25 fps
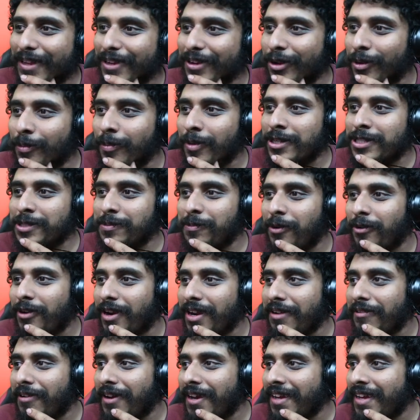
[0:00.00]
Not much more
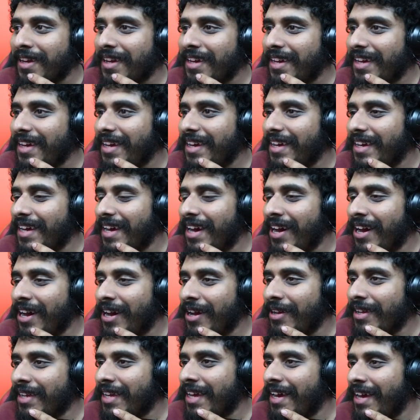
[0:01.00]
anyway.
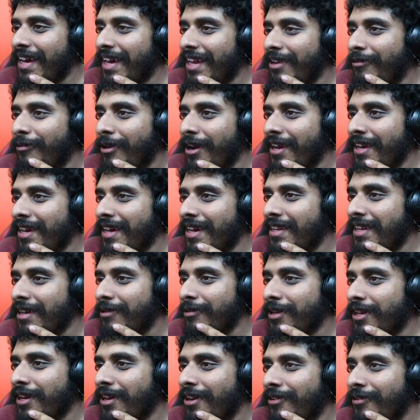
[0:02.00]

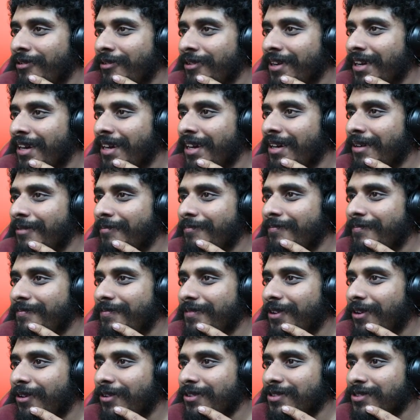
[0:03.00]
There we go.
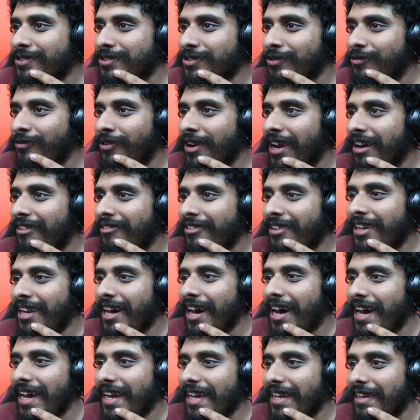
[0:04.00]
On to round
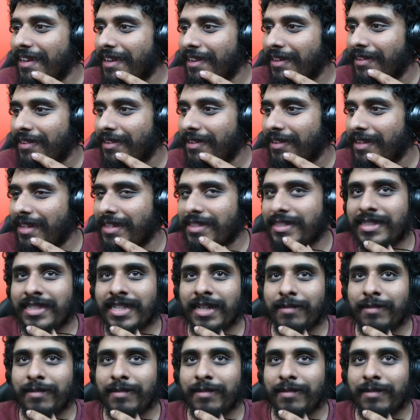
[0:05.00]
9. Let's